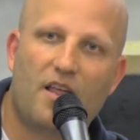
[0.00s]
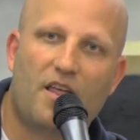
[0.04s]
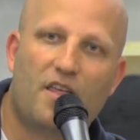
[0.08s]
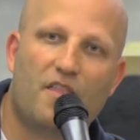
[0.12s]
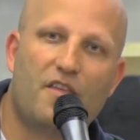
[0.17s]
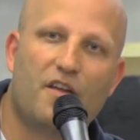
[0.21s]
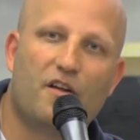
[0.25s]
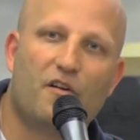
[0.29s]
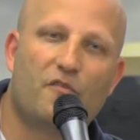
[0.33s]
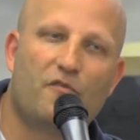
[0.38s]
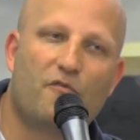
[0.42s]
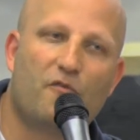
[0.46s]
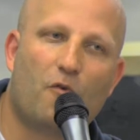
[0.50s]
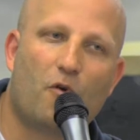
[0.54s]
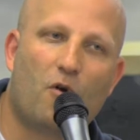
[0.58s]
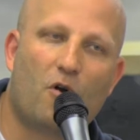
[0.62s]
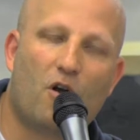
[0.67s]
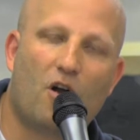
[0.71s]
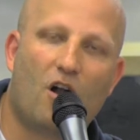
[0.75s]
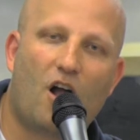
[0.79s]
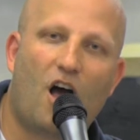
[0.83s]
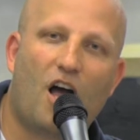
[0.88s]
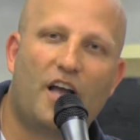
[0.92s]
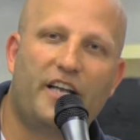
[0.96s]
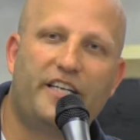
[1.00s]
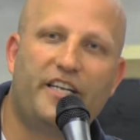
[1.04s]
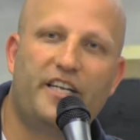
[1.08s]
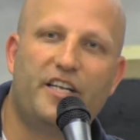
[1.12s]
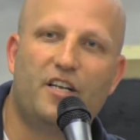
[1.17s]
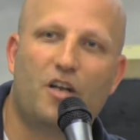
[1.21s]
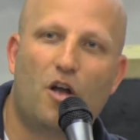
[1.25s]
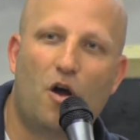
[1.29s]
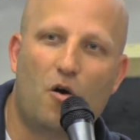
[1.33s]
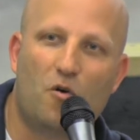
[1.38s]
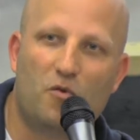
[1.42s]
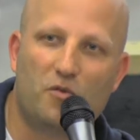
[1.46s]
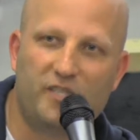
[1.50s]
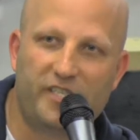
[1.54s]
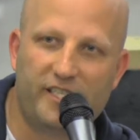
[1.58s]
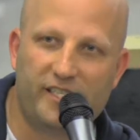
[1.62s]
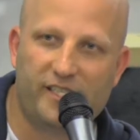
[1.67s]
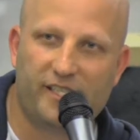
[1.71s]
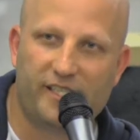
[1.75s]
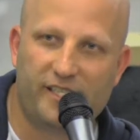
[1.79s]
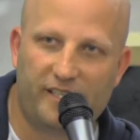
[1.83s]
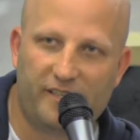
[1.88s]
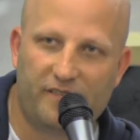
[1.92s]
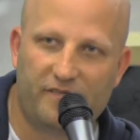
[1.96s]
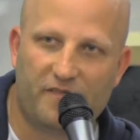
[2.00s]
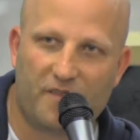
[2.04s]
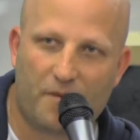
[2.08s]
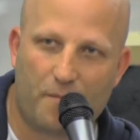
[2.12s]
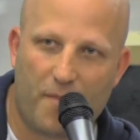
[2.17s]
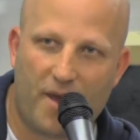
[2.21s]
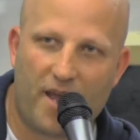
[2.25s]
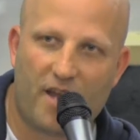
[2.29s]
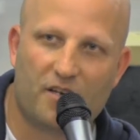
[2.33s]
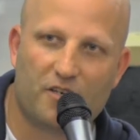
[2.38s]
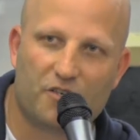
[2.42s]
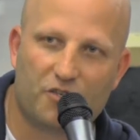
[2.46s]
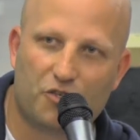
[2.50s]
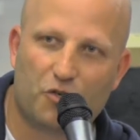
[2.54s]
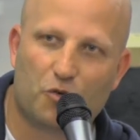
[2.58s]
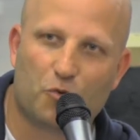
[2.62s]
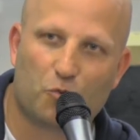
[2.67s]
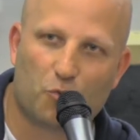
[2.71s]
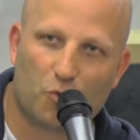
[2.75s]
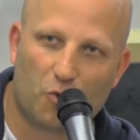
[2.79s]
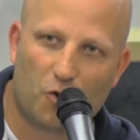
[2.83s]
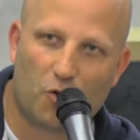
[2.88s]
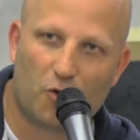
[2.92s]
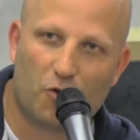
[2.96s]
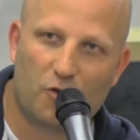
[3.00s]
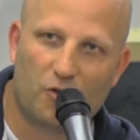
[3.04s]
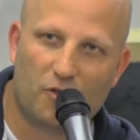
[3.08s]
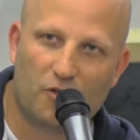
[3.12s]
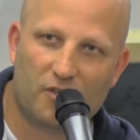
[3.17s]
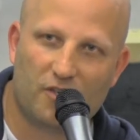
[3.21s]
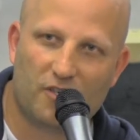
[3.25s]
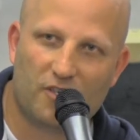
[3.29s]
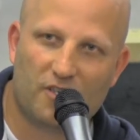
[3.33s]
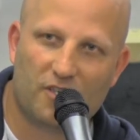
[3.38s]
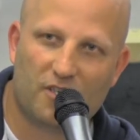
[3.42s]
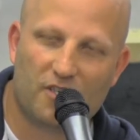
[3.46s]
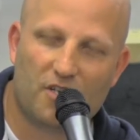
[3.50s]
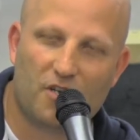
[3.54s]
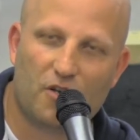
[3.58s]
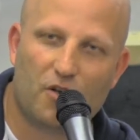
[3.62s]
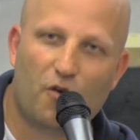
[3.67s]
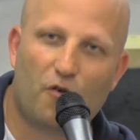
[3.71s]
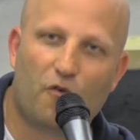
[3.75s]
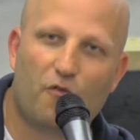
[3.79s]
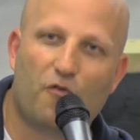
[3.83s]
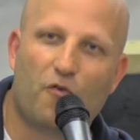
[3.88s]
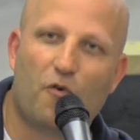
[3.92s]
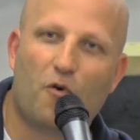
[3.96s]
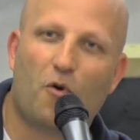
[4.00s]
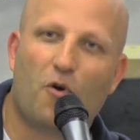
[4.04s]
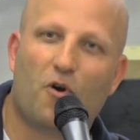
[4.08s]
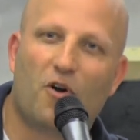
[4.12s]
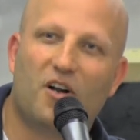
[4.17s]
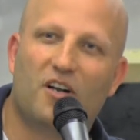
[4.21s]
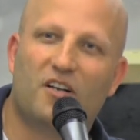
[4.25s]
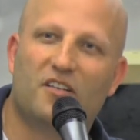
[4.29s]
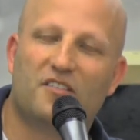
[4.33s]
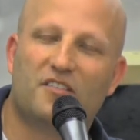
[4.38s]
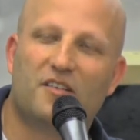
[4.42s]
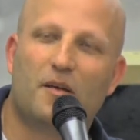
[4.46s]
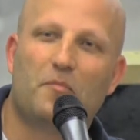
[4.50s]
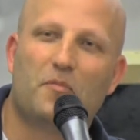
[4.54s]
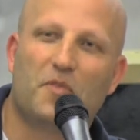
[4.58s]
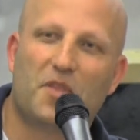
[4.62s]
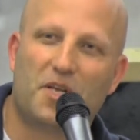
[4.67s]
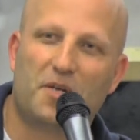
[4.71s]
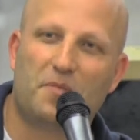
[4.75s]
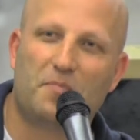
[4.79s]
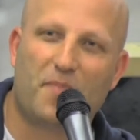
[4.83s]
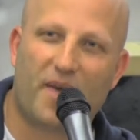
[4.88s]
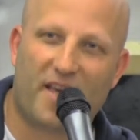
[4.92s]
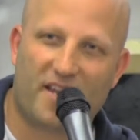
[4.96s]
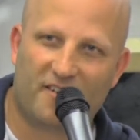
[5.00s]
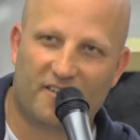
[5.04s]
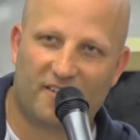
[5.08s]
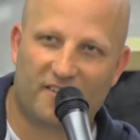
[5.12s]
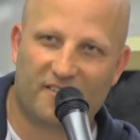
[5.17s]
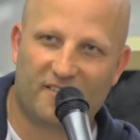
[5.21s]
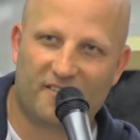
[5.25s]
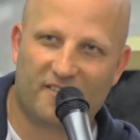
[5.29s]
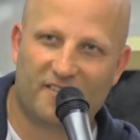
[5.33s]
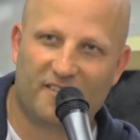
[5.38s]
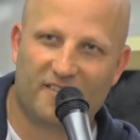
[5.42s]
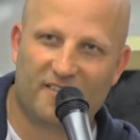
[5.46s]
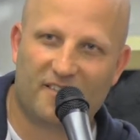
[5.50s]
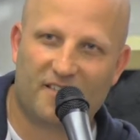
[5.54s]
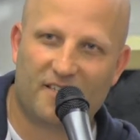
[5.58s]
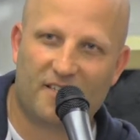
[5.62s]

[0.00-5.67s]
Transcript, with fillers: Therefore, I can only leave the manager role for something better.